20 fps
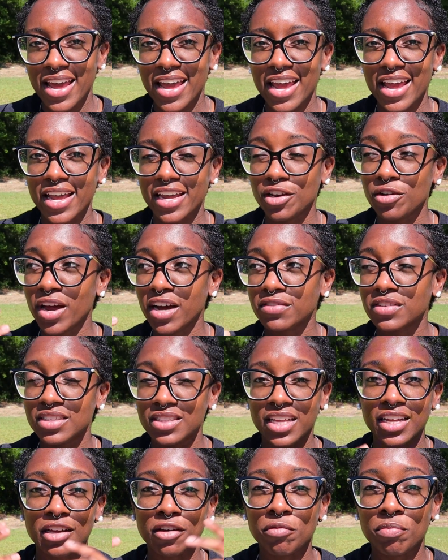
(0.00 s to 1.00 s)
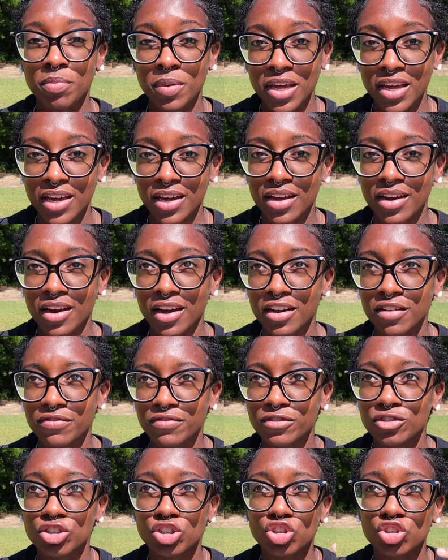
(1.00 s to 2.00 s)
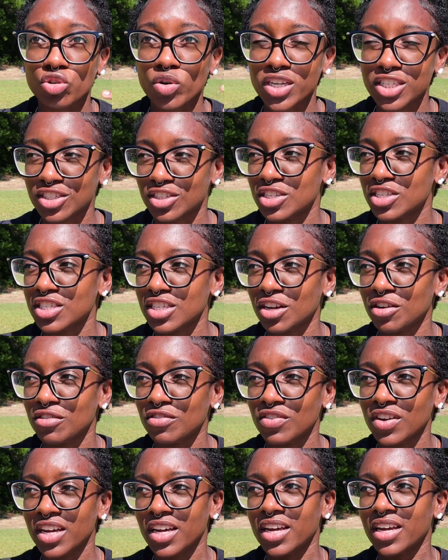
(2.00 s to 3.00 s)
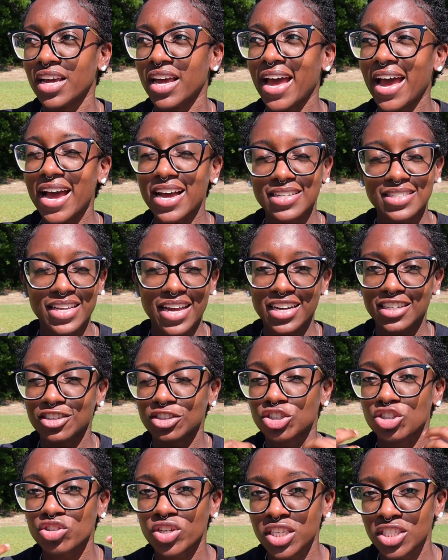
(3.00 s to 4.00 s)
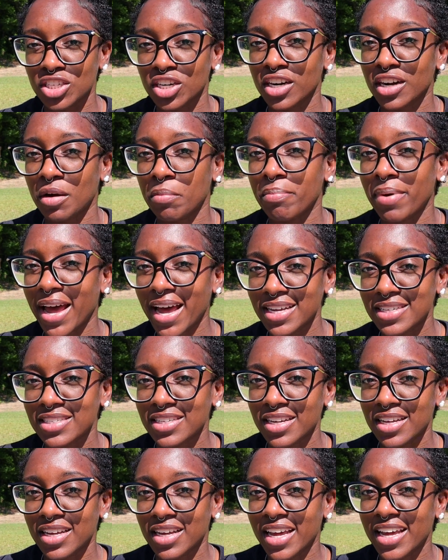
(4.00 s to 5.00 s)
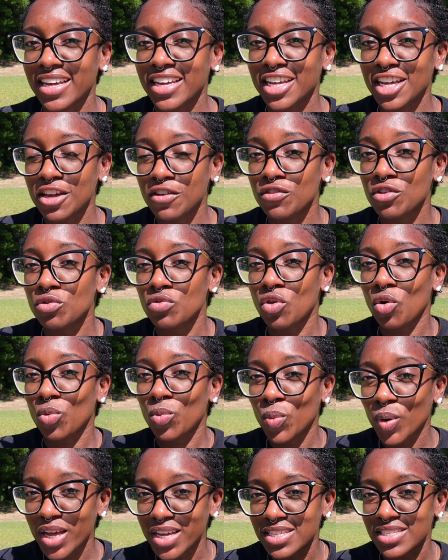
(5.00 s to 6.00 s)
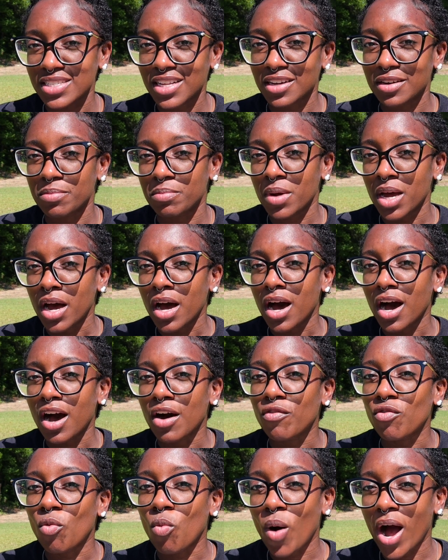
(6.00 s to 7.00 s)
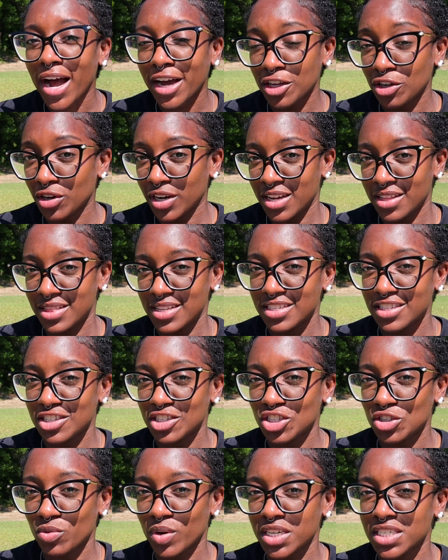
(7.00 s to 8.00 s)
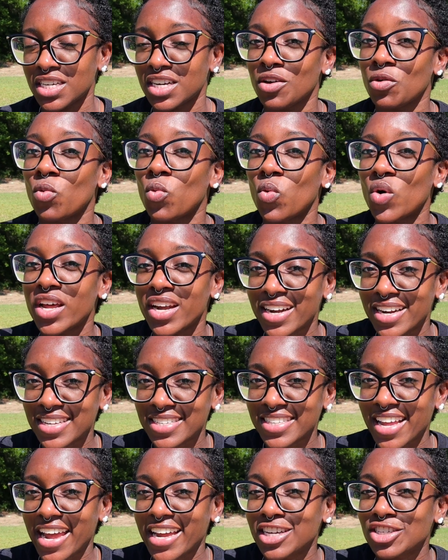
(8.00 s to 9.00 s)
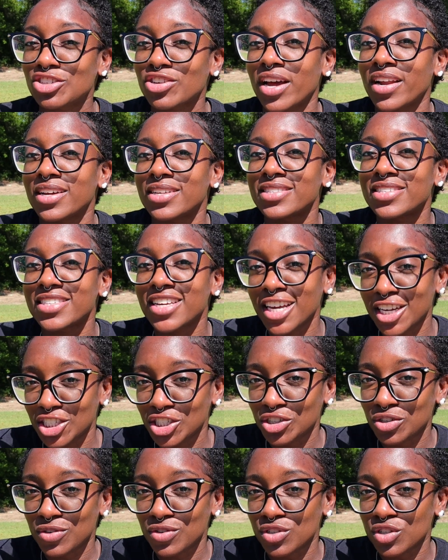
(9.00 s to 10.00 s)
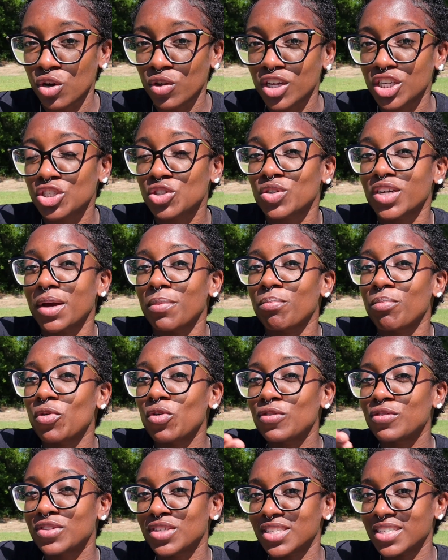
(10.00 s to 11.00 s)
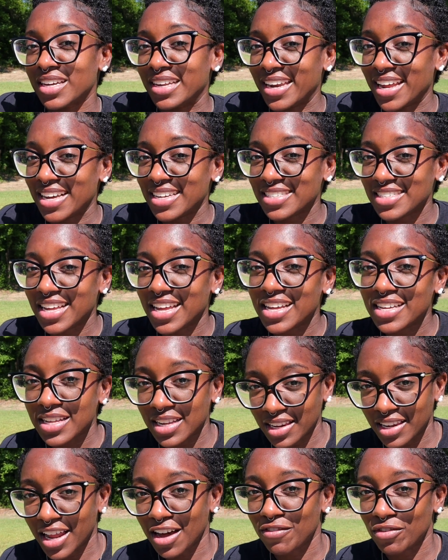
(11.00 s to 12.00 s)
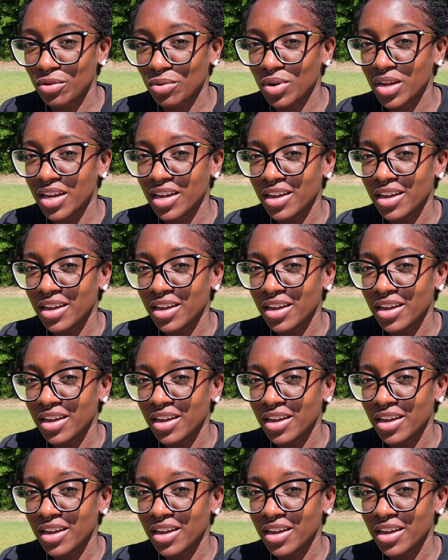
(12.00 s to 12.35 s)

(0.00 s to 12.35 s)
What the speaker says: And you have to think big enough, stretch yourself, ask God to stretch your capacity and give you the wisdom of why you're in this situation and what it is that He's trying to teach you so that you can move to your next level.